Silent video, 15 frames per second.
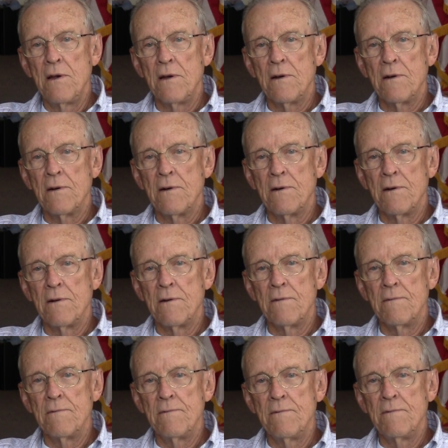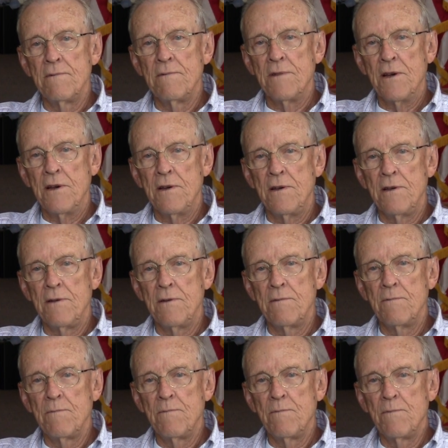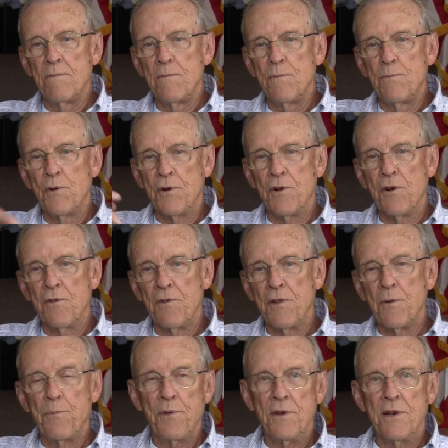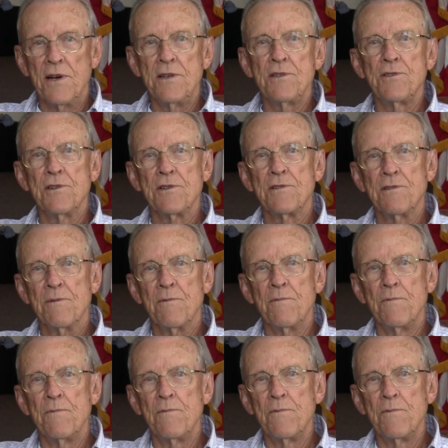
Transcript: uh, they put over the PA system